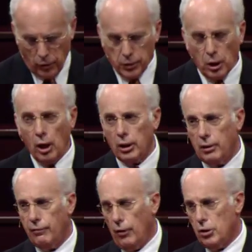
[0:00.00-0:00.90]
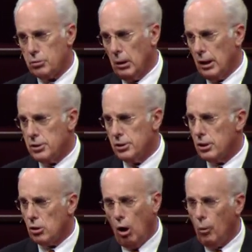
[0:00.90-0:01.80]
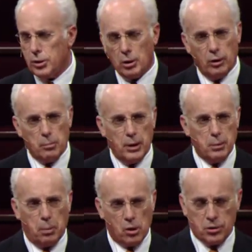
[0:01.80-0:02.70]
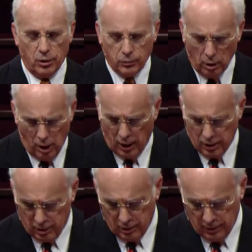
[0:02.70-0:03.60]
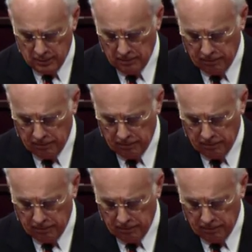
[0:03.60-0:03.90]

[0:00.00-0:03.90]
So the target of false religions is always going to be the person of Christ.